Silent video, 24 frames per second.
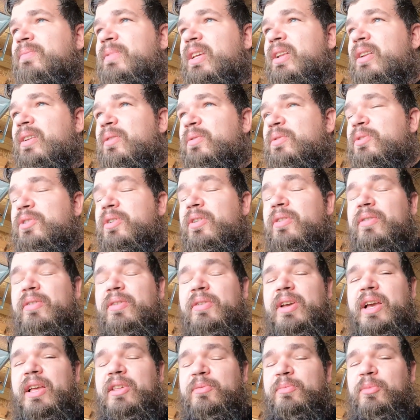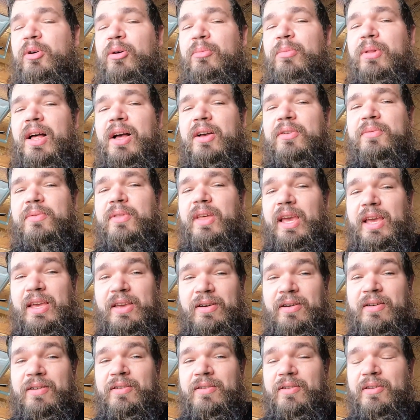You know, sure, you got small blocks with
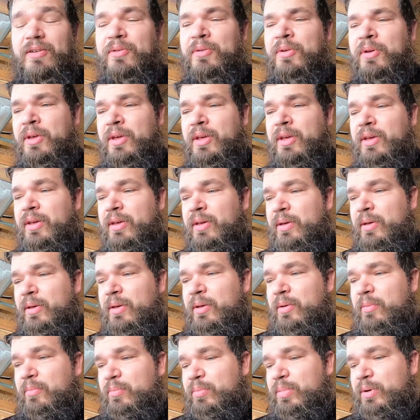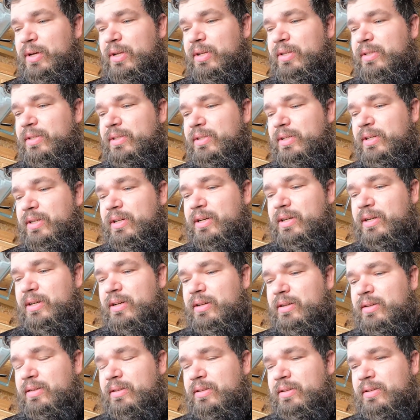800, but
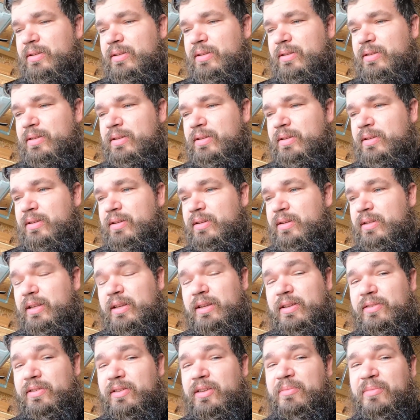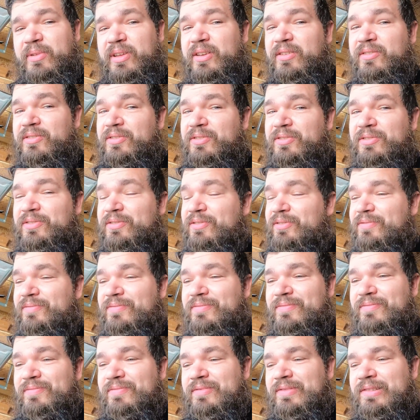like I said, man, just,
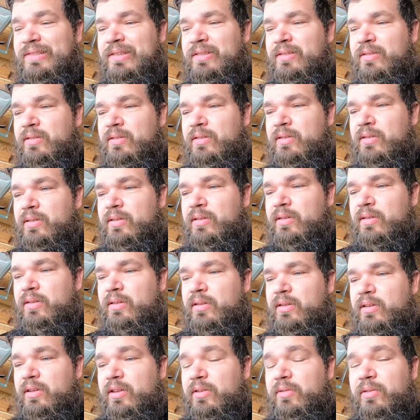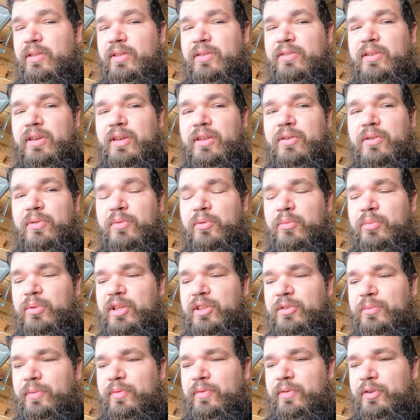you know, they say no
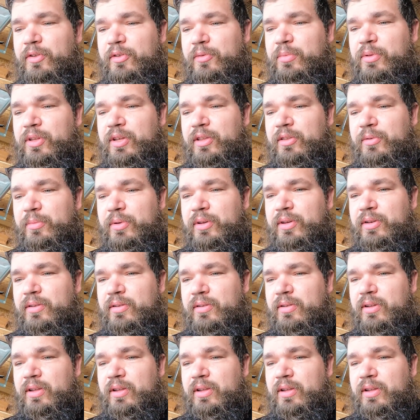replacement for displacement.